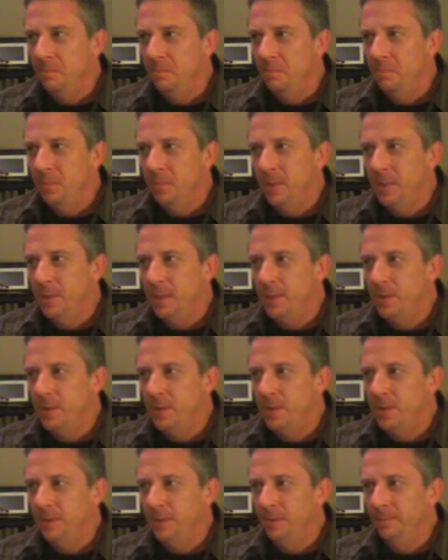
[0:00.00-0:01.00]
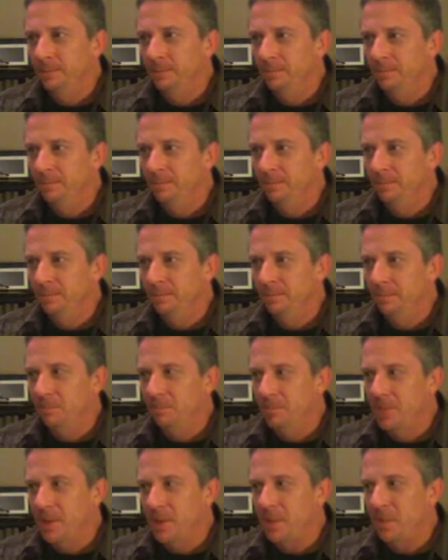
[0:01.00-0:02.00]
It is
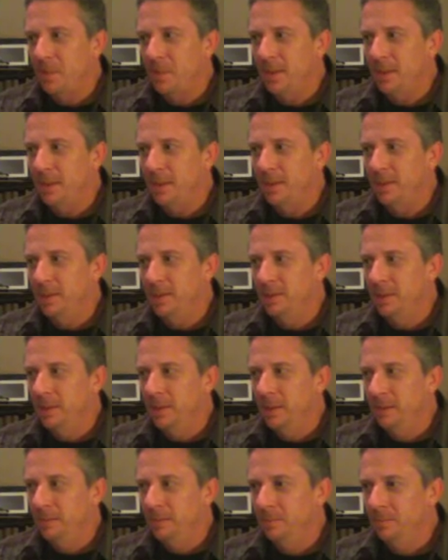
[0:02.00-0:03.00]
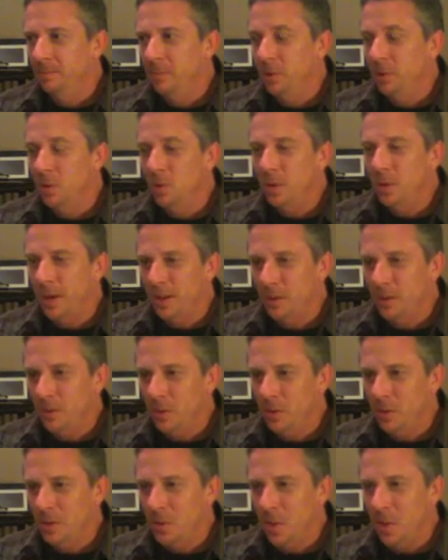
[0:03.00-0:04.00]
something that you can do
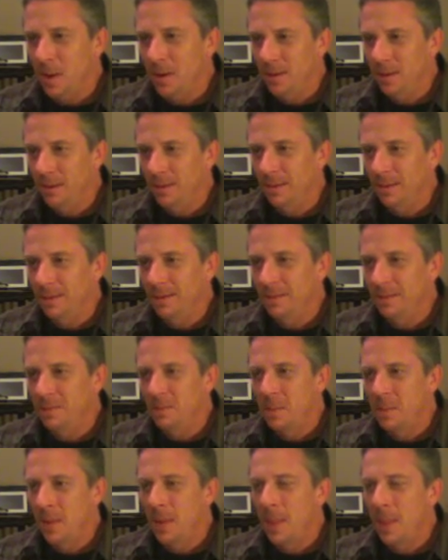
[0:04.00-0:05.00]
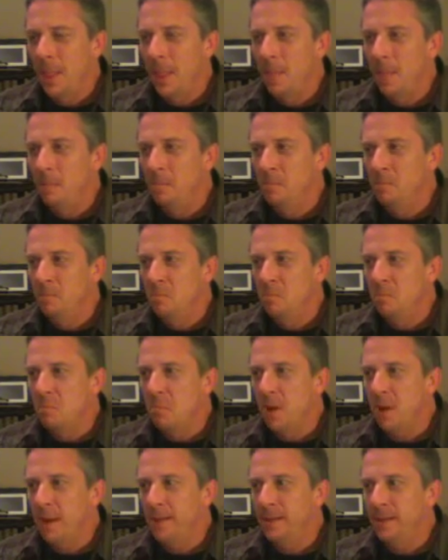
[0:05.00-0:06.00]
as well.
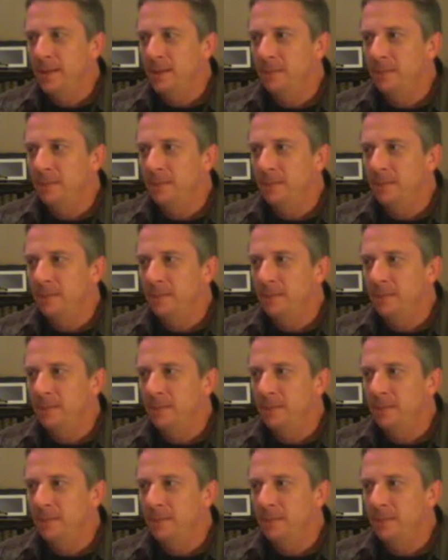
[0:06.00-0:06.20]
But